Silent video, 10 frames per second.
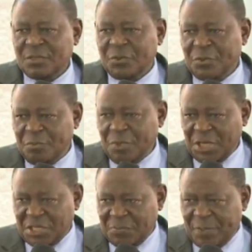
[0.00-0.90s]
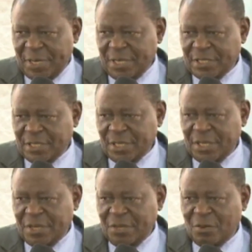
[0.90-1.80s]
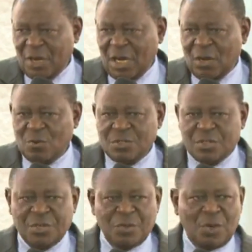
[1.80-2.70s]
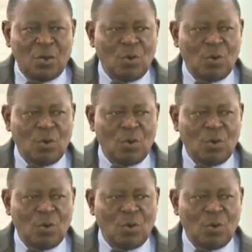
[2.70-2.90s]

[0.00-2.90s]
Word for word: you could be experiencing in your house, in your